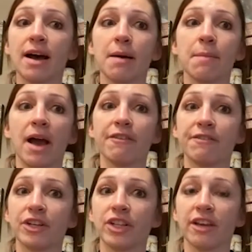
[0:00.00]
I
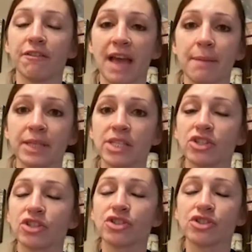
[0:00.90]
feel like families
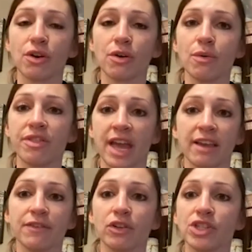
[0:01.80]
are so
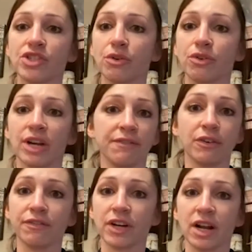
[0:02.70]
thankful and so
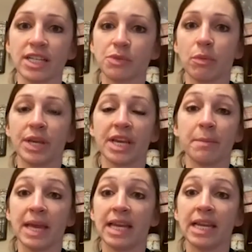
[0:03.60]
grateful for us when we
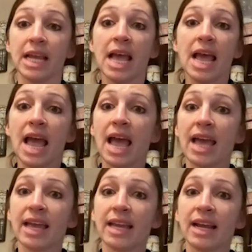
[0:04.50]
come in,
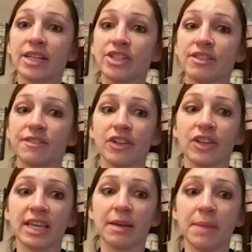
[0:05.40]
and I just feel
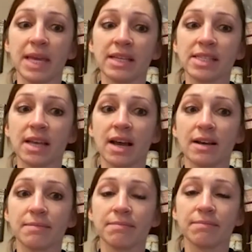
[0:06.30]
like it makes
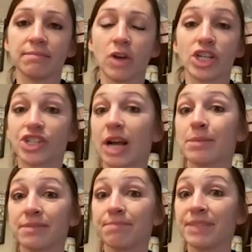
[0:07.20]
our
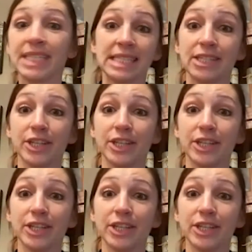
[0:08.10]
jobs easy to